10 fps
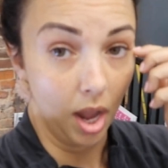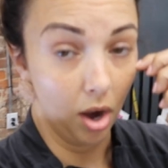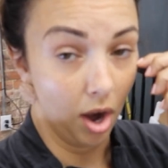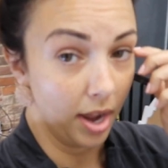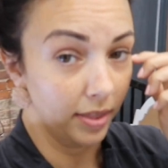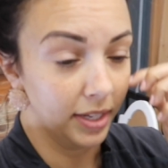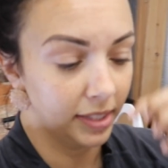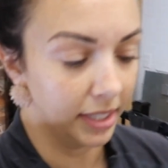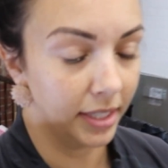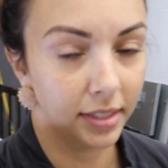All right, this
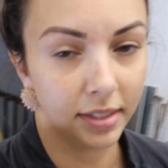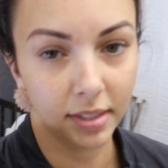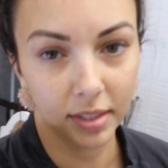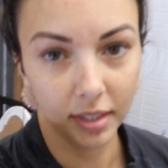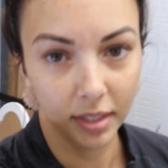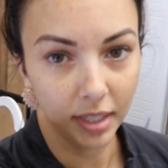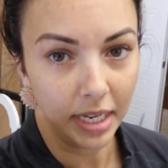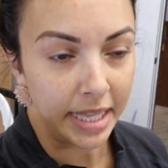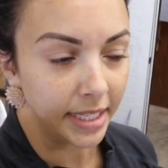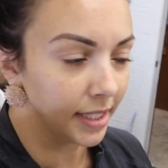
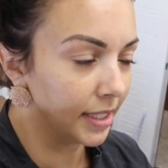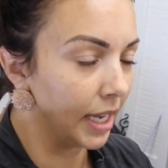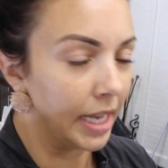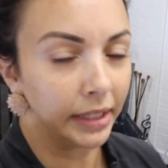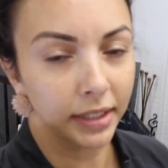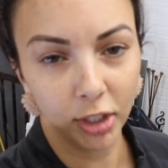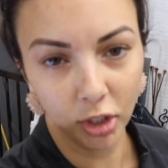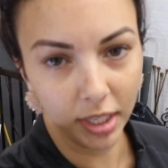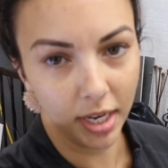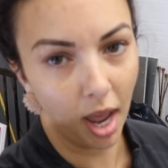is
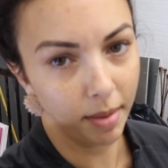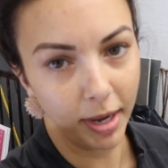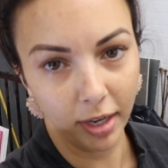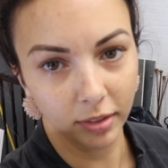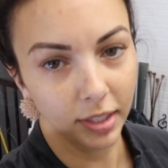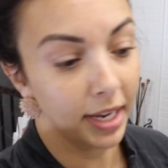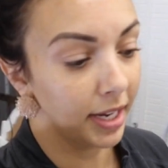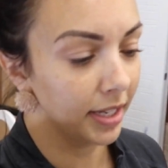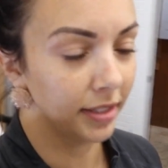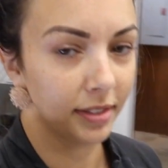literally a nightmare. It
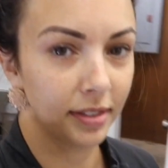is.